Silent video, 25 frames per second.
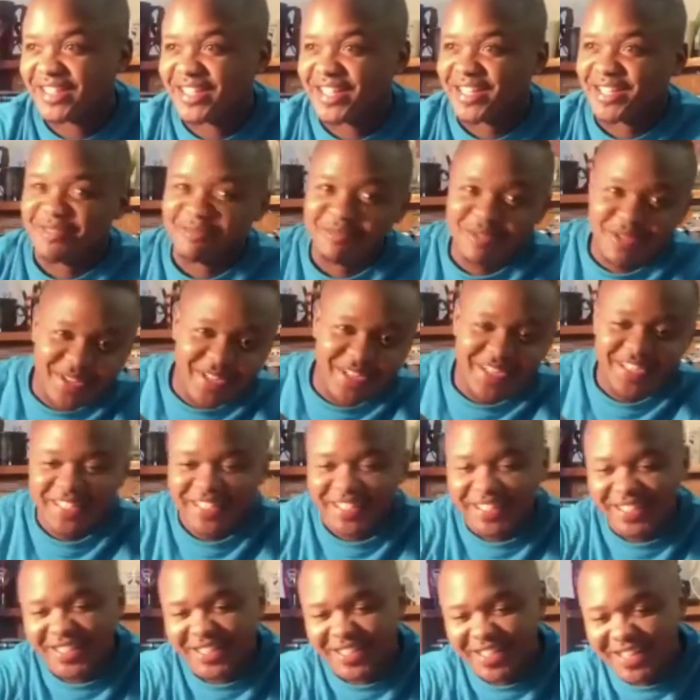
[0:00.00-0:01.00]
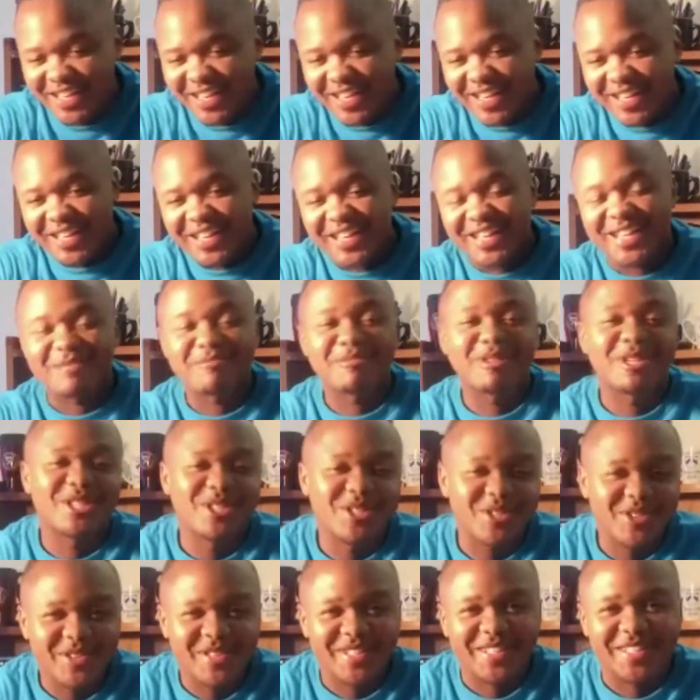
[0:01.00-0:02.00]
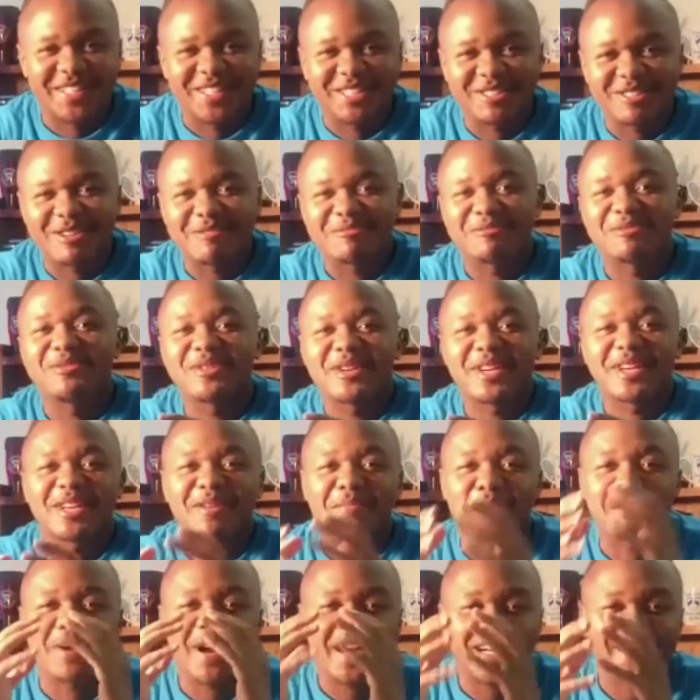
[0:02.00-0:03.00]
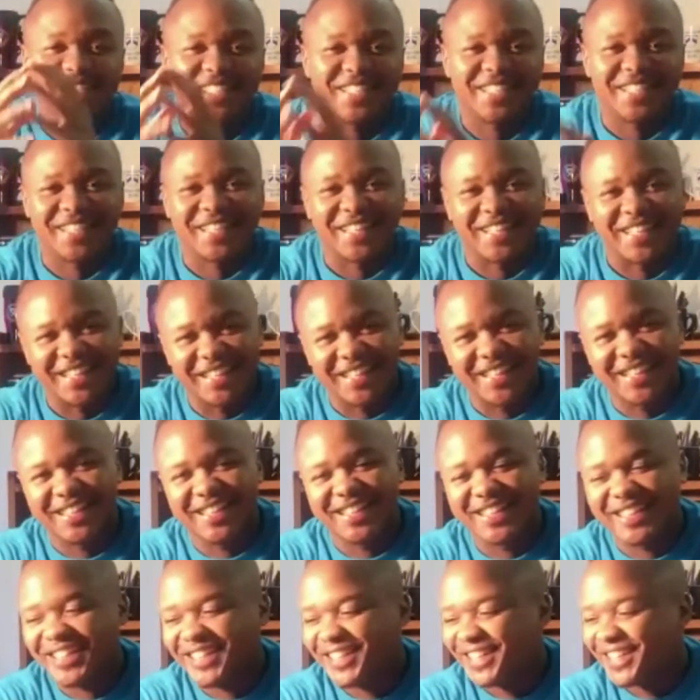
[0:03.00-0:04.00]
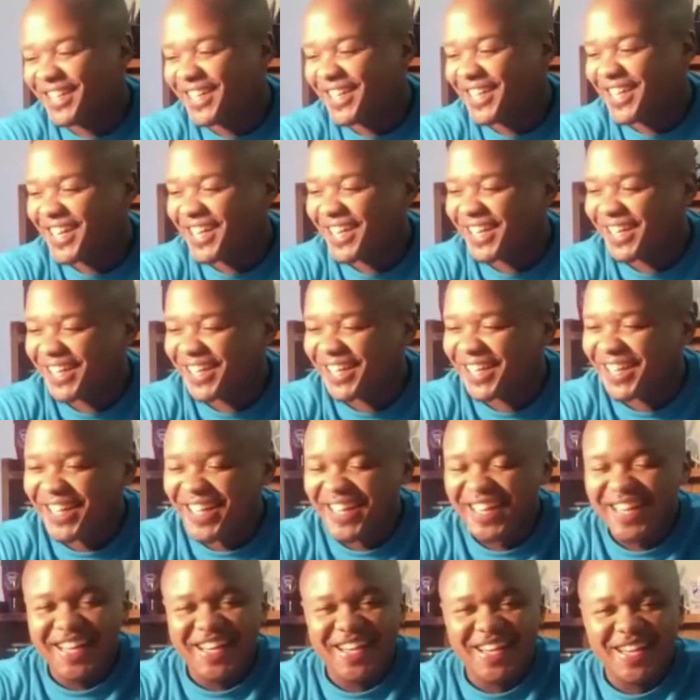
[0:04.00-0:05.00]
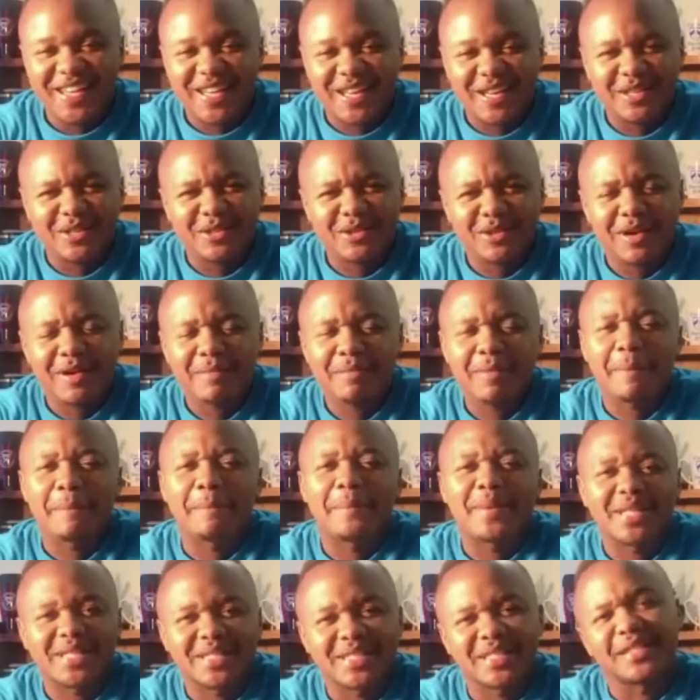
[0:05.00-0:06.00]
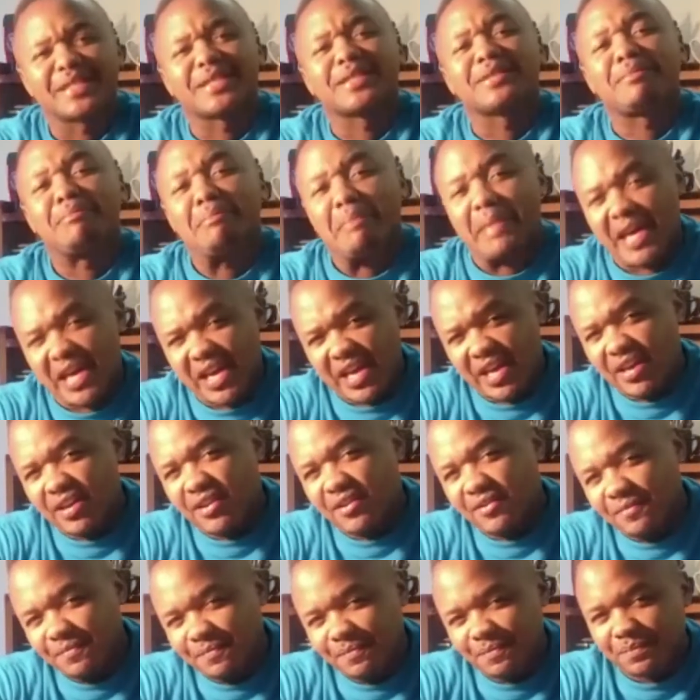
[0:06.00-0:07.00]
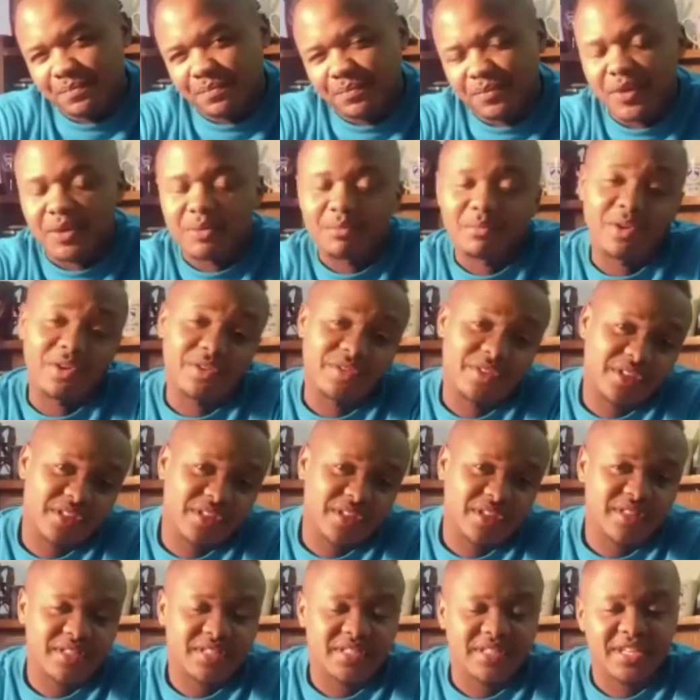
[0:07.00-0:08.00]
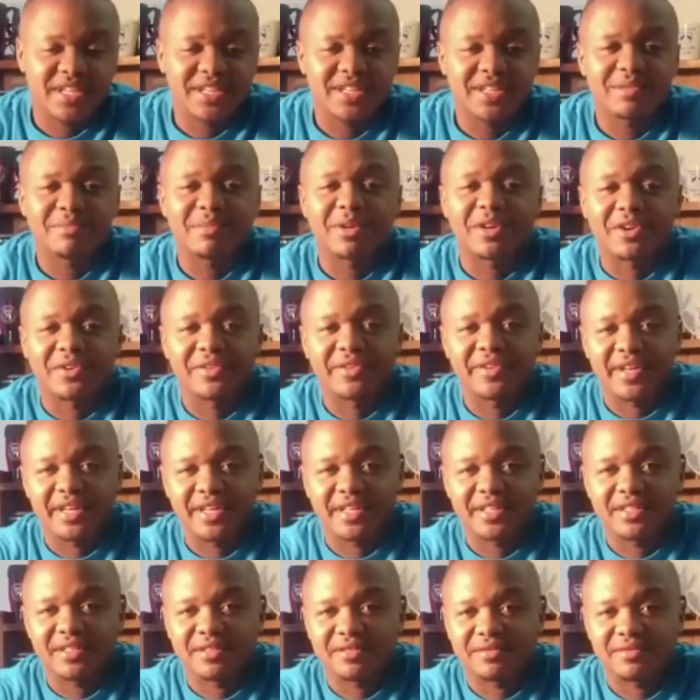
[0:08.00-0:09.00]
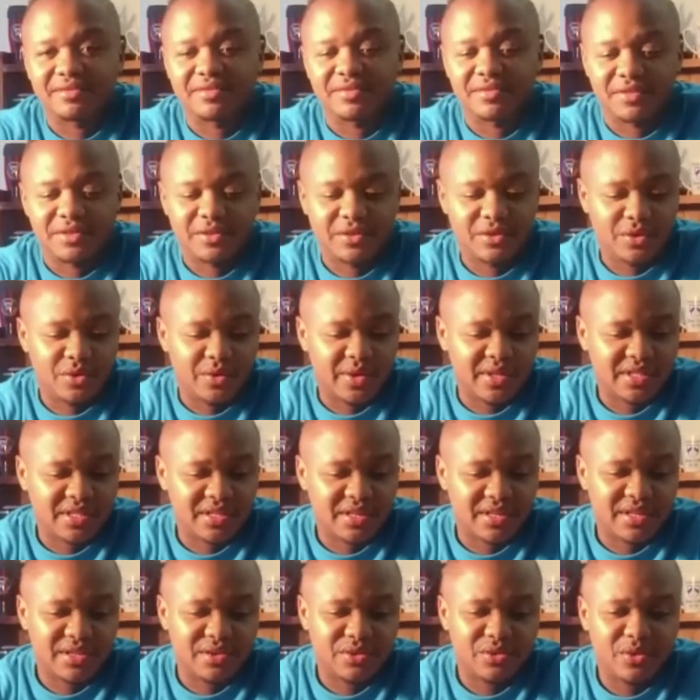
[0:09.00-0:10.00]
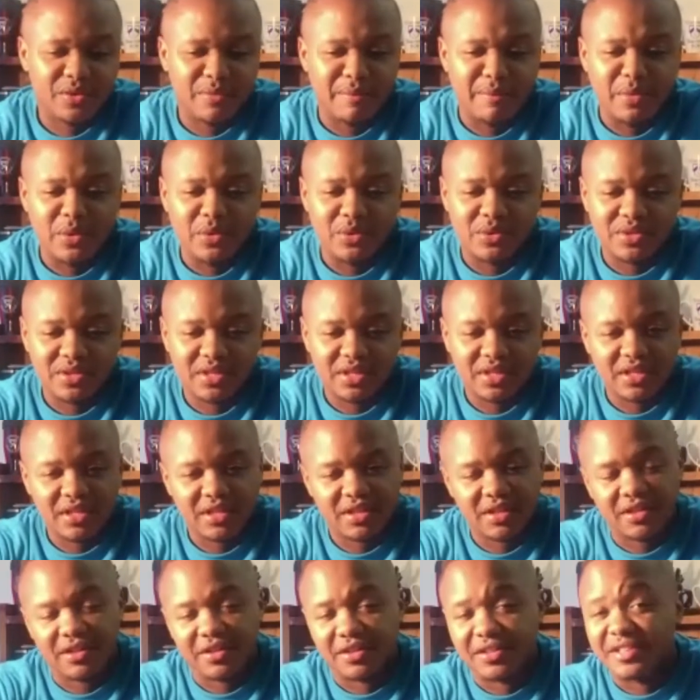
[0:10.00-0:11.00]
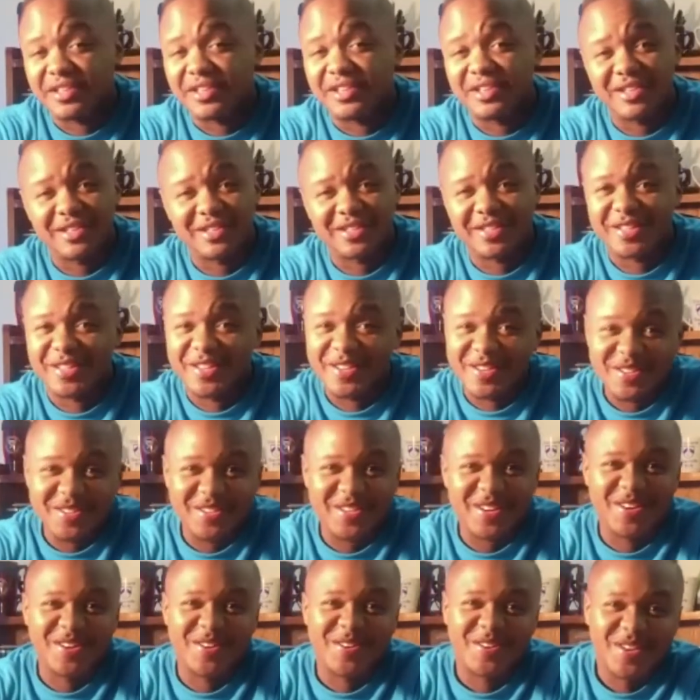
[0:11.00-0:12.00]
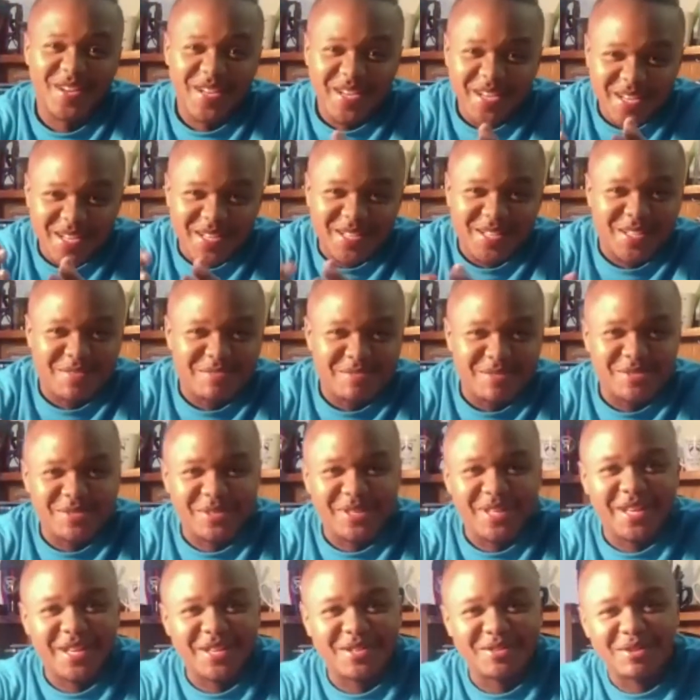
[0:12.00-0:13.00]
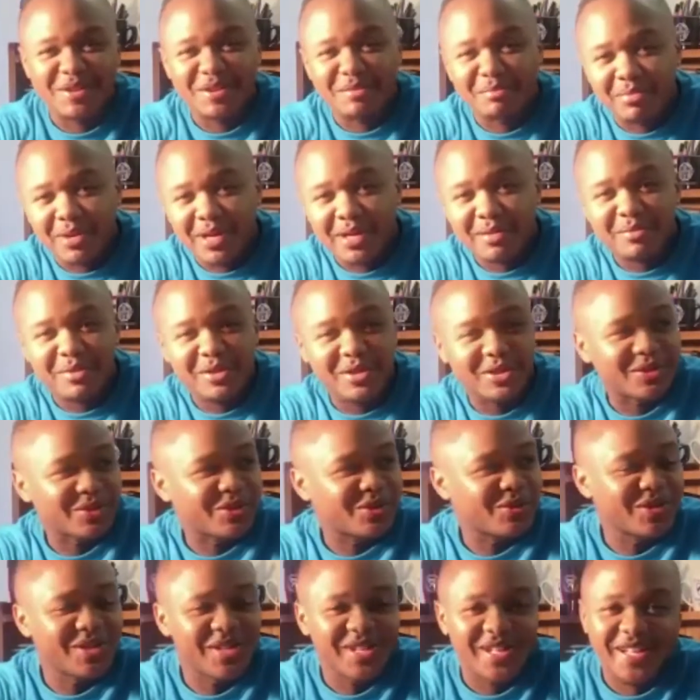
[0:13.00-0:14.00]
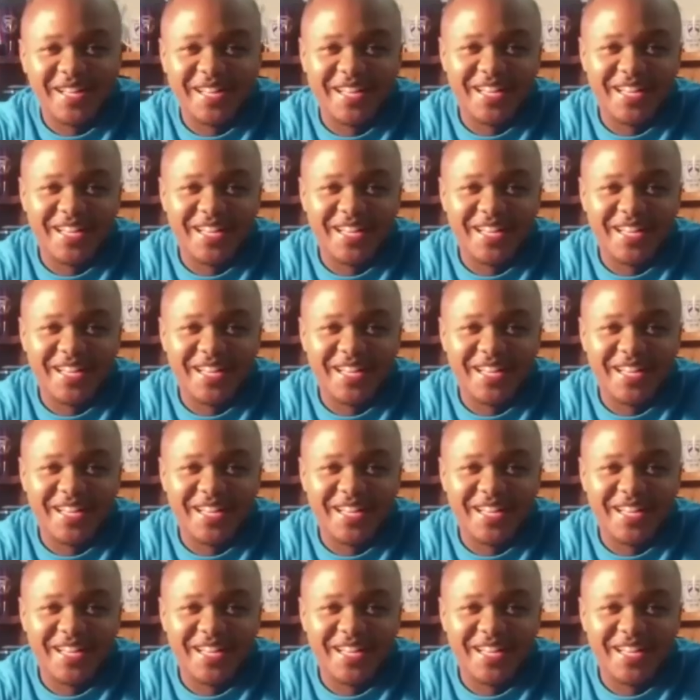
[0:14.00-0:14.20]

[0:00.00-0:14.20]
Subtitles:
that I'm conducting and I'm enjoying, so I'm doing it practically. Yeah, so I'm a businessman. But on this other side, I'm a creative. I started doing music years and years ago. Some of you guys were in primary school.